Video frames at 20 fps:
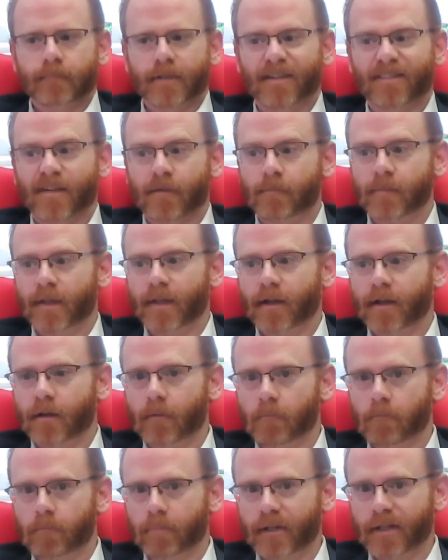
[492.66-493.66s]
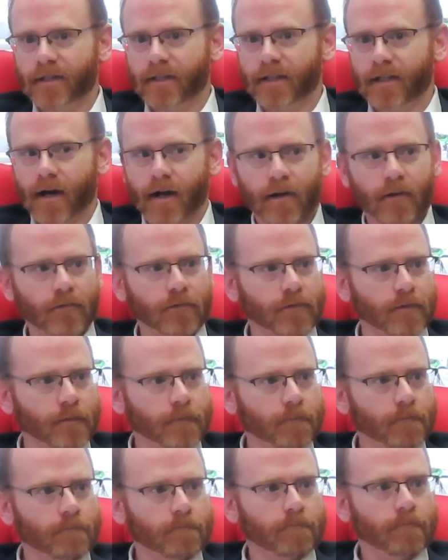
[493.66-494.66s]
if I'm being completely honest,
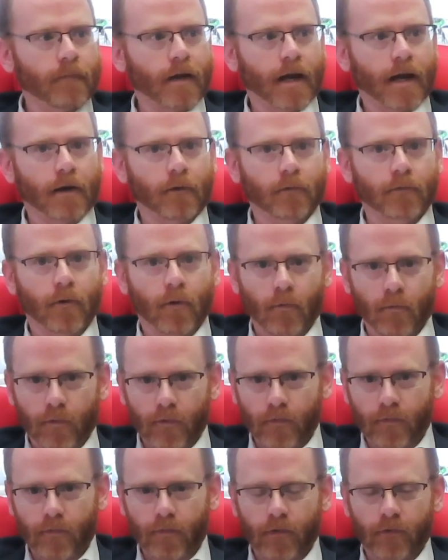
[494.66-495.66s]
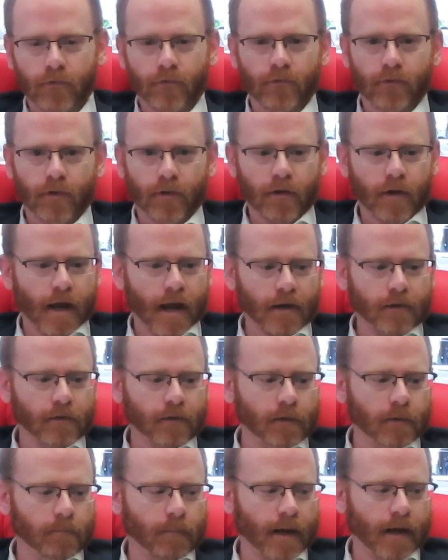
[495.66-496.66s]
I don't know that this is going to
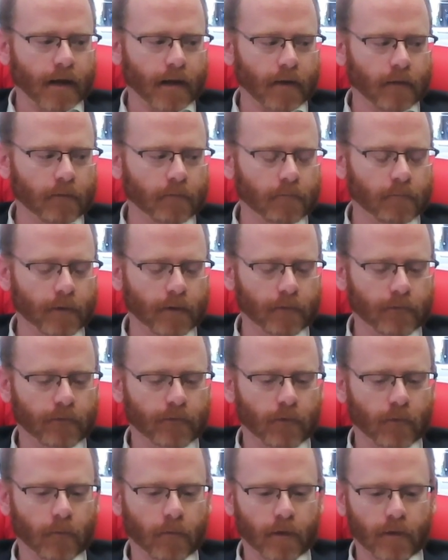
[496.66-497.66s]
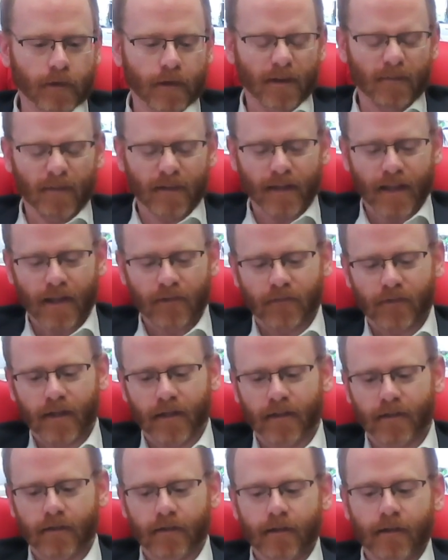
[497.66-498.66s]
actually pan out. But so yeah, last
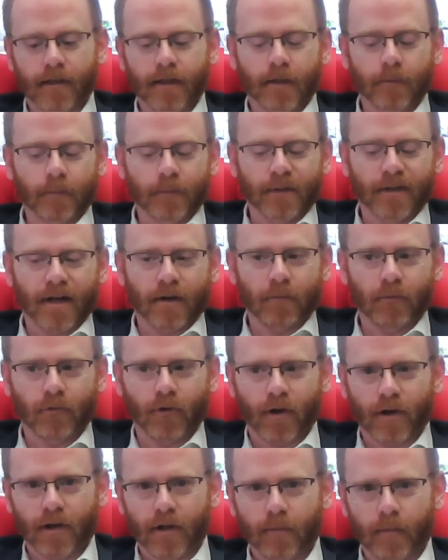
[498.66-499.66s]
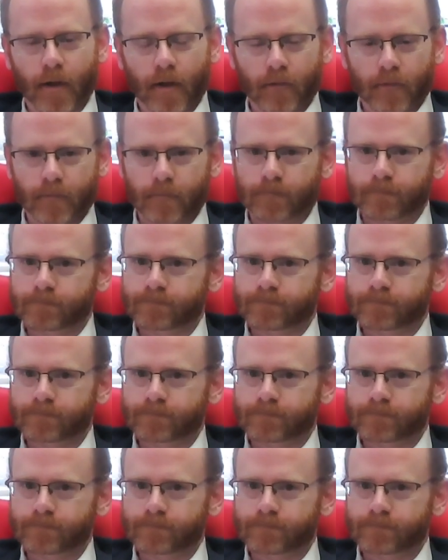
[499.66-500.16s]
night Emily and I were talking about,